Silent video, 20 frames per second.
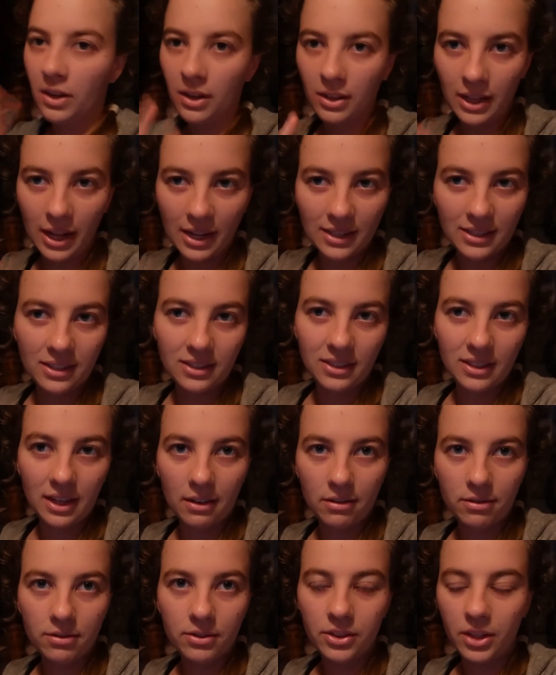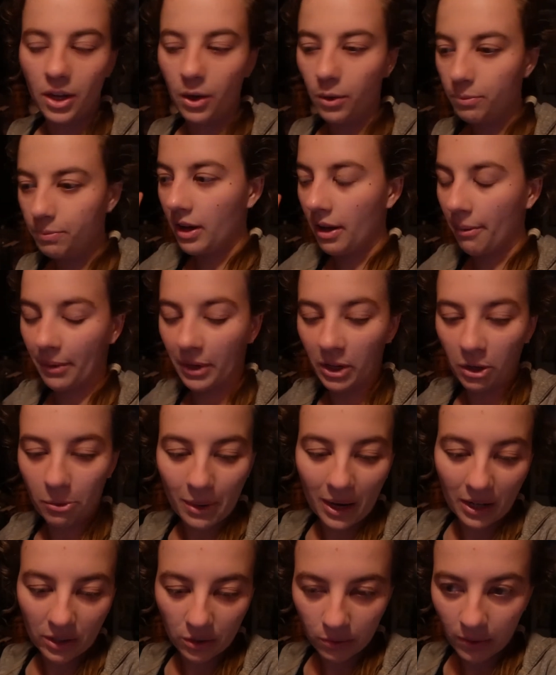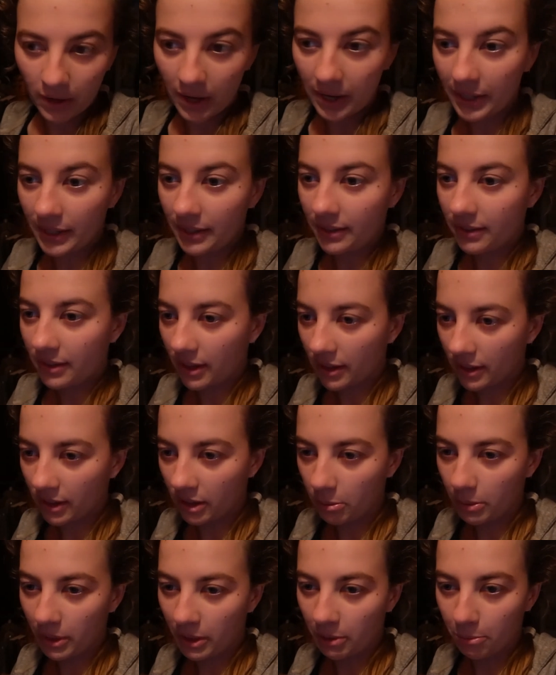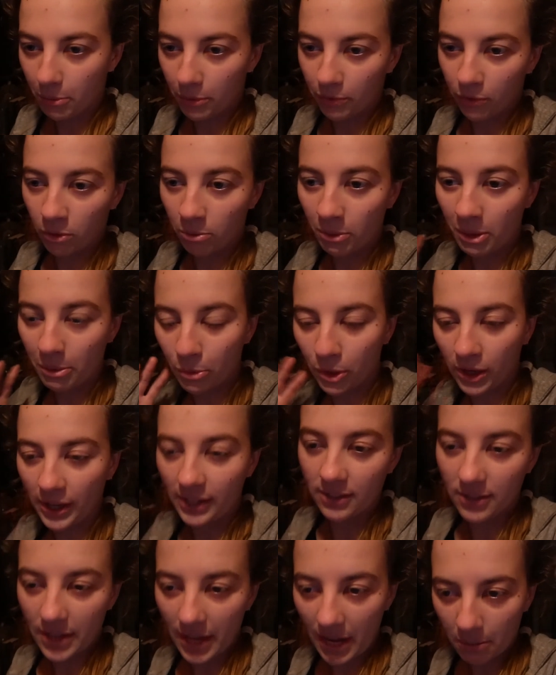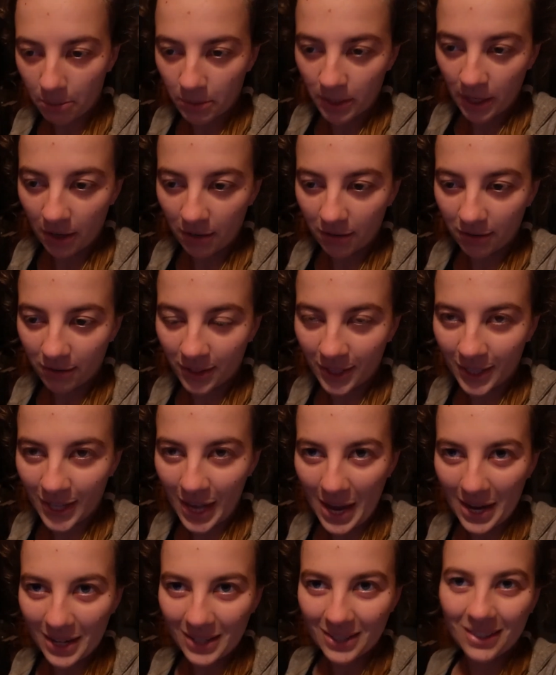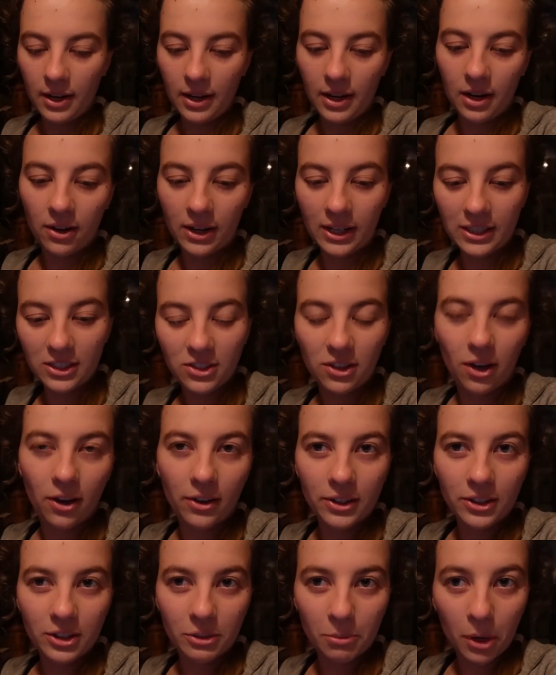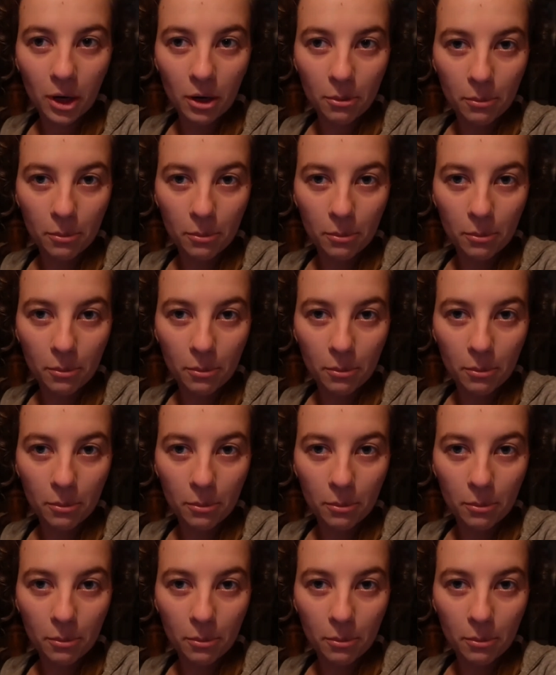Lots of stuff. So I'm gonna go back to writing a little bit before my brain taps out for the night and I'll get started tomorrow